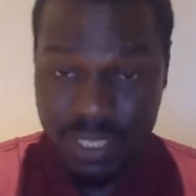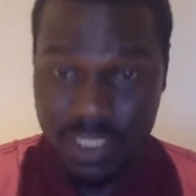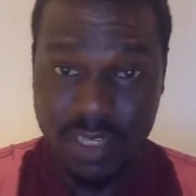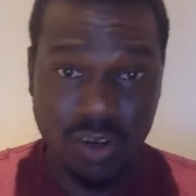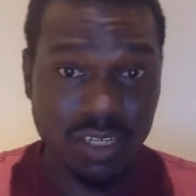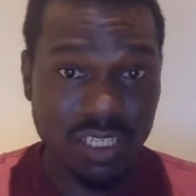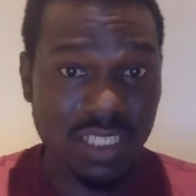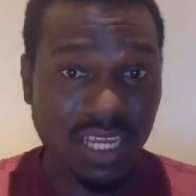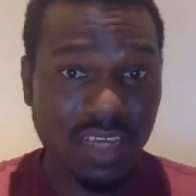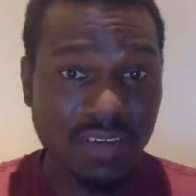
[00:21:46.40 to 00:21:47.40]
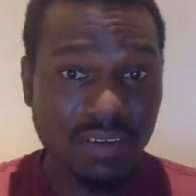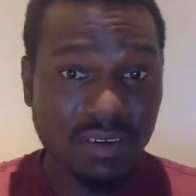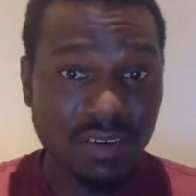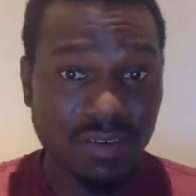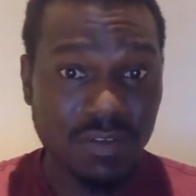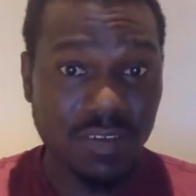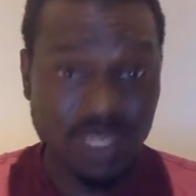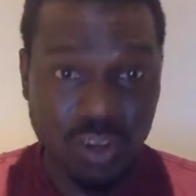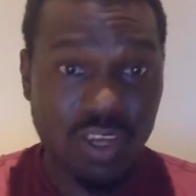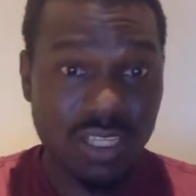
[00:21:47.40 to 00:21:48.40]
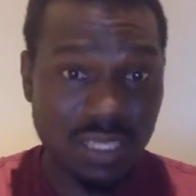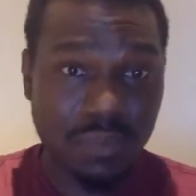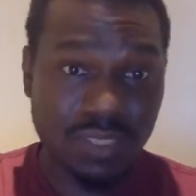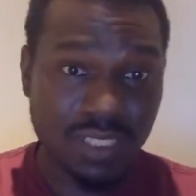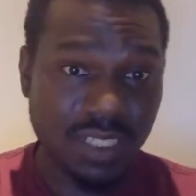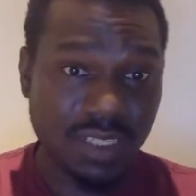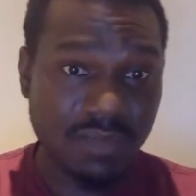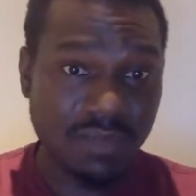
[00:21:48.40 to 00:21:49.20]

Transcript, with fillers: along this line for as long as they're proceeding.